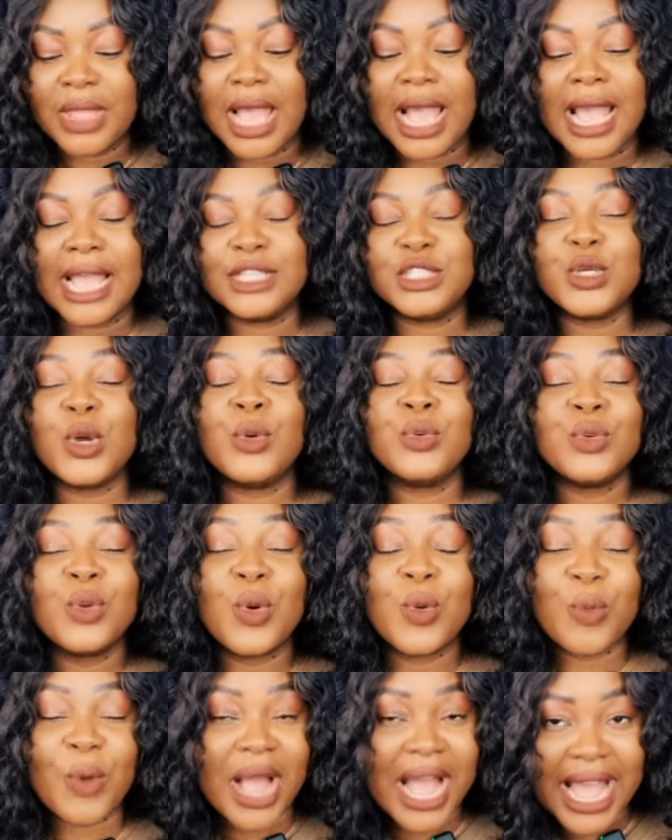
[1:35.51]
I don't
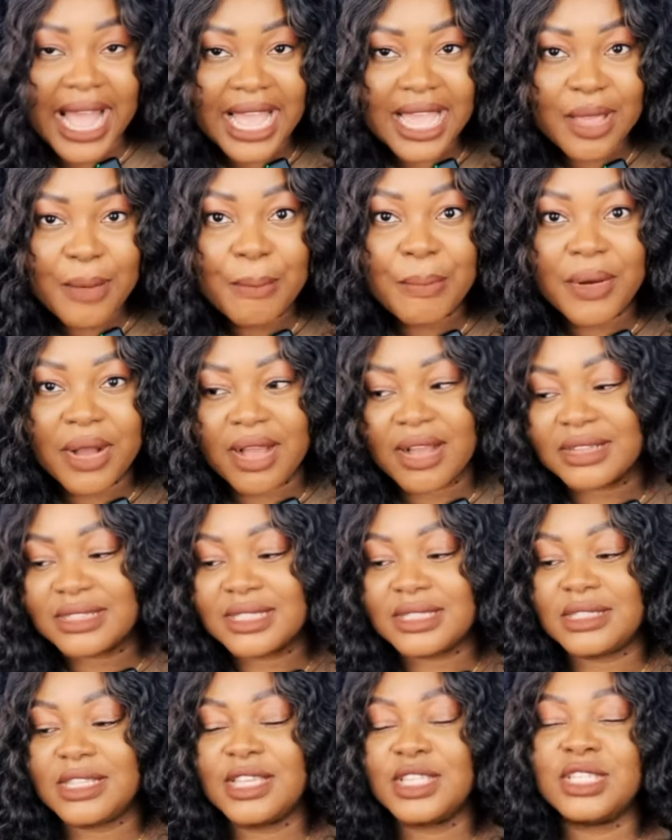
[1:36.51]
know why, but
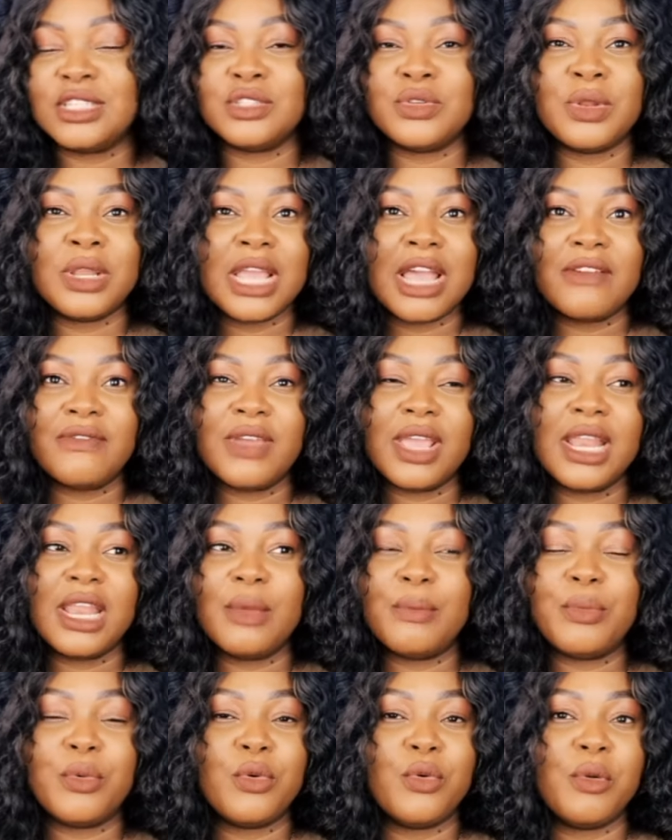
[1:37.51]
this is only
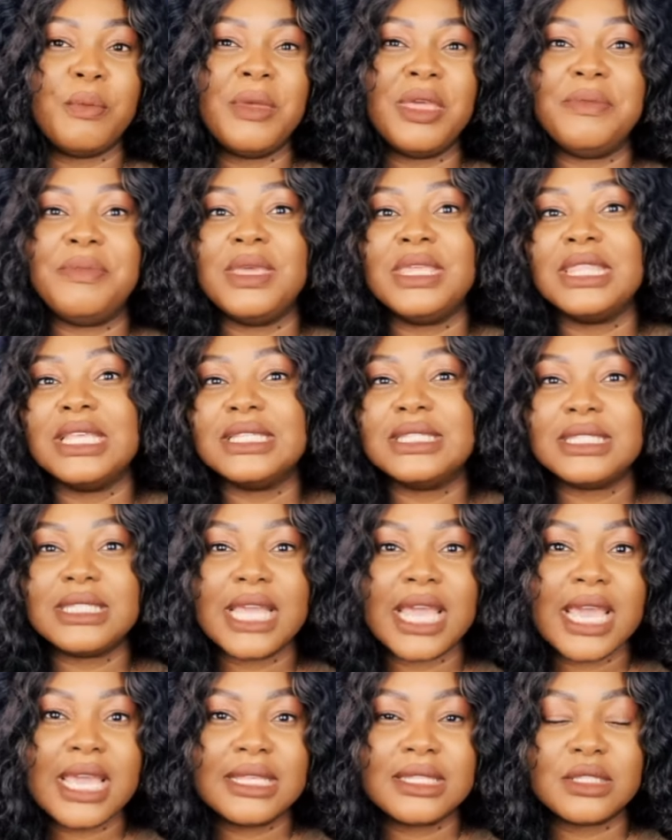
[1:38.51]
available maybe in the
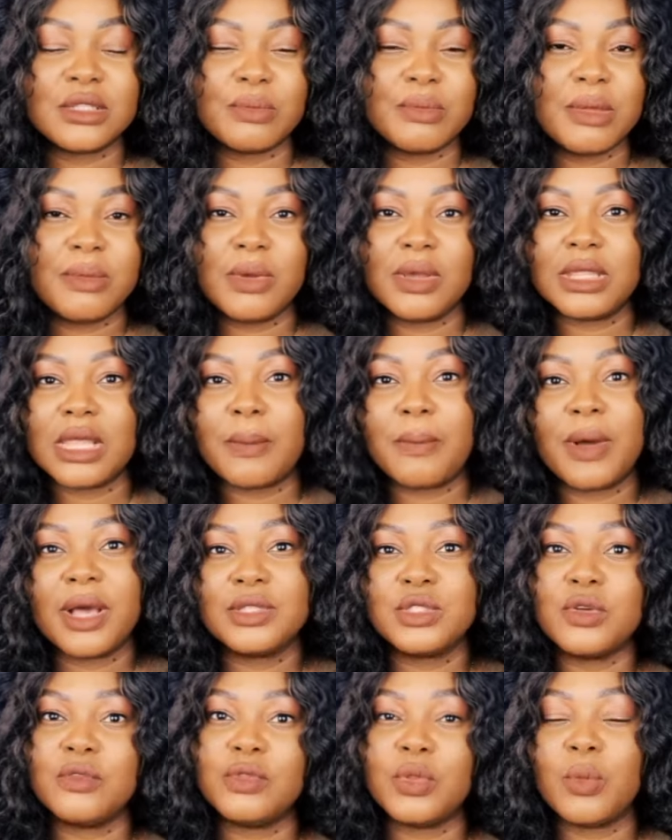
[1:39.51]
States or maybe other
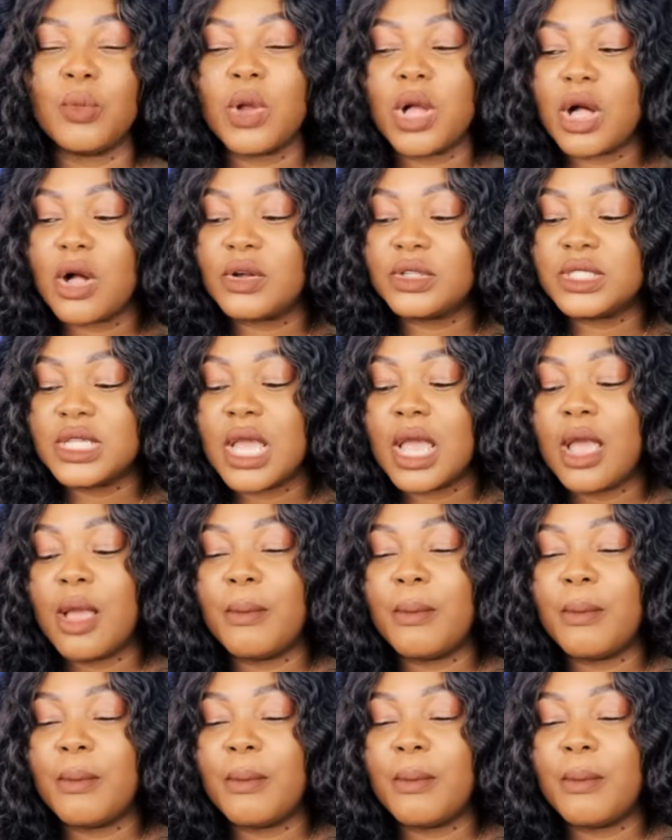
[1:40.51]
parts of the world.